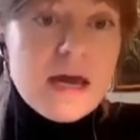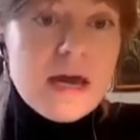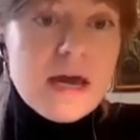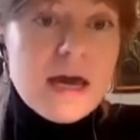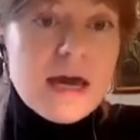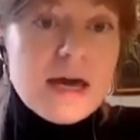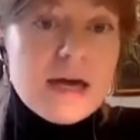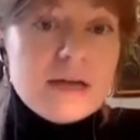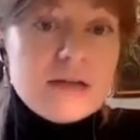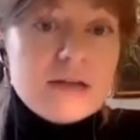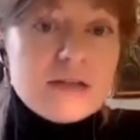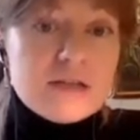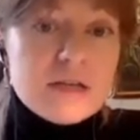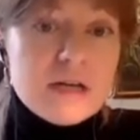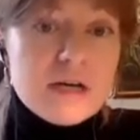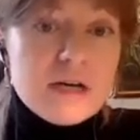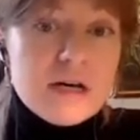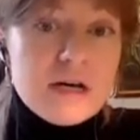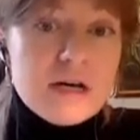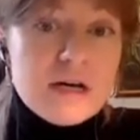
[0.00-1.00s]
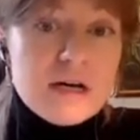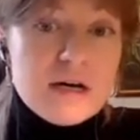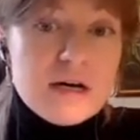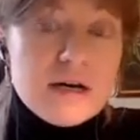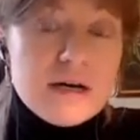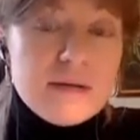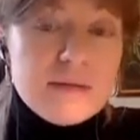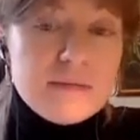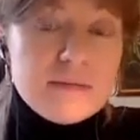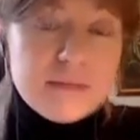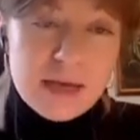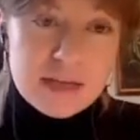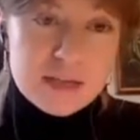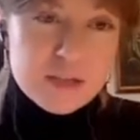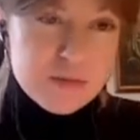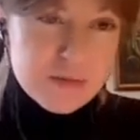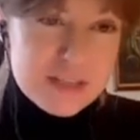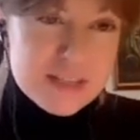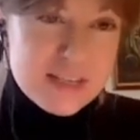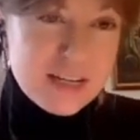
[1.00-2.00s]
And as
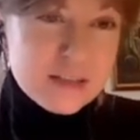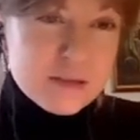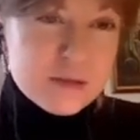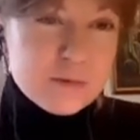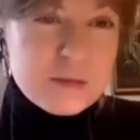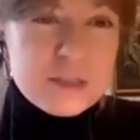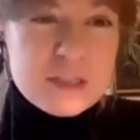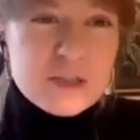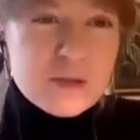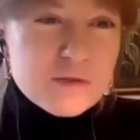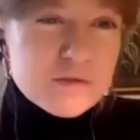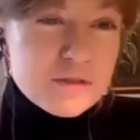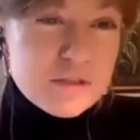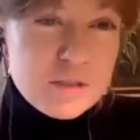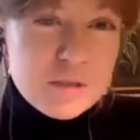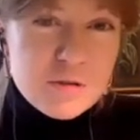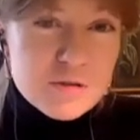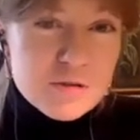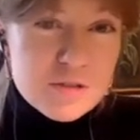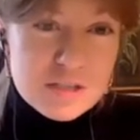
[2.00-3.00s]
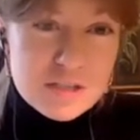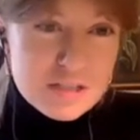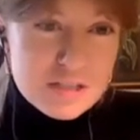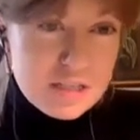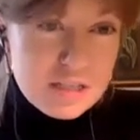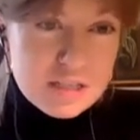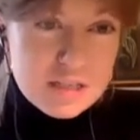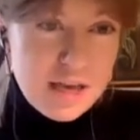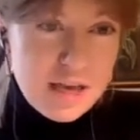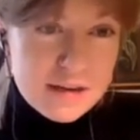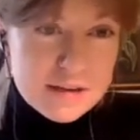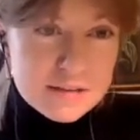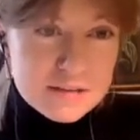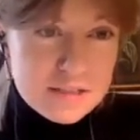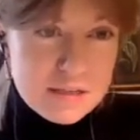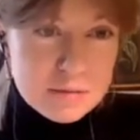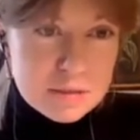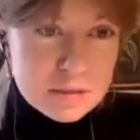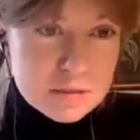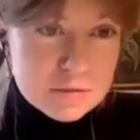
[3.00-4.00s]
a result, we don't use it in
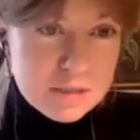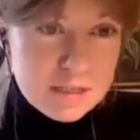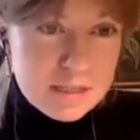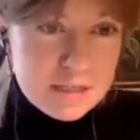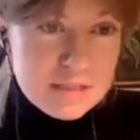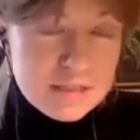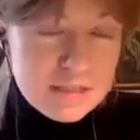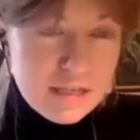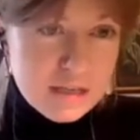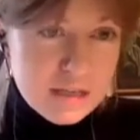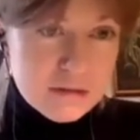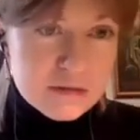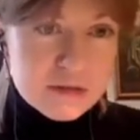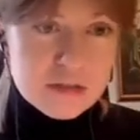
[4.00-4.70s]
academic writing.